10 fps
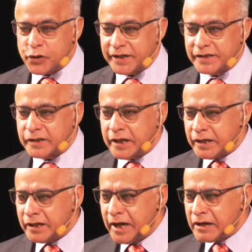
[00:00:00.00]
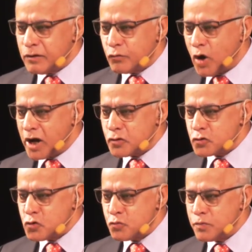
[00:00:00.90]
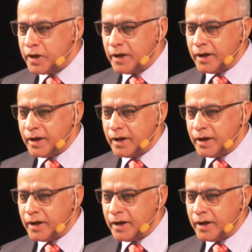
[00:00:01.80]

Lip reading: his little one-room